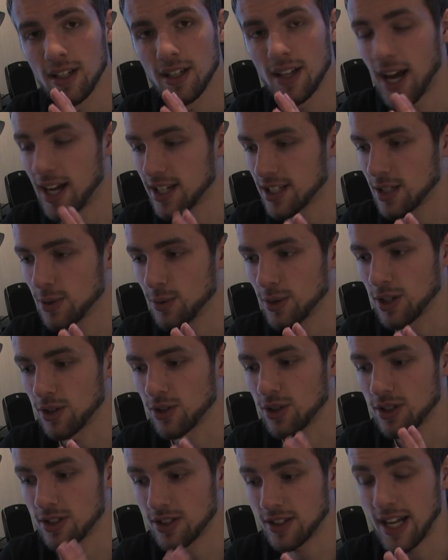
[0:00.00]
actually when you're
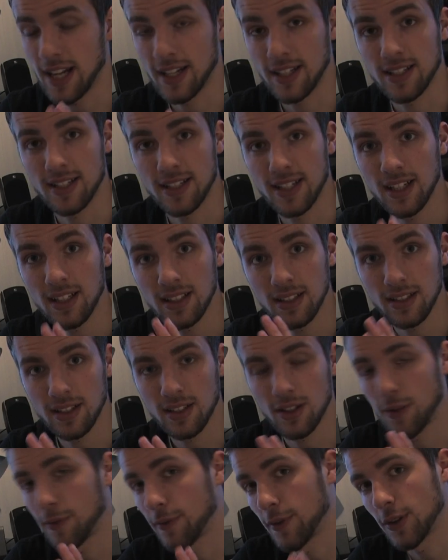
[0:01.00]
just standing still,
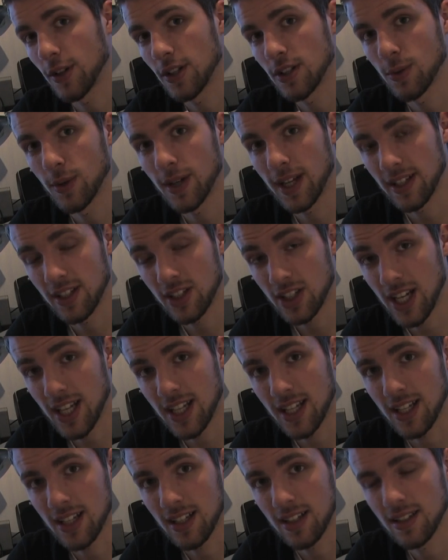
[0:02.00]
your footage will get
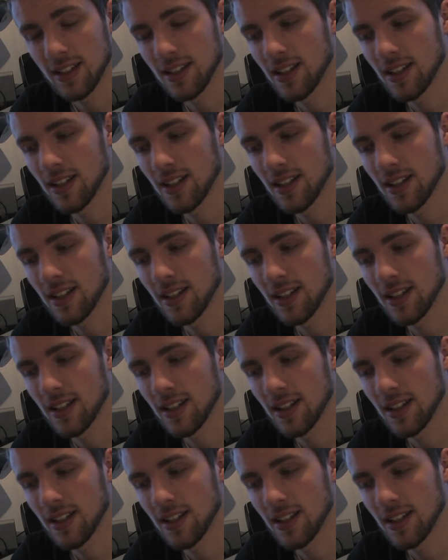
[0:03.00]
shaky.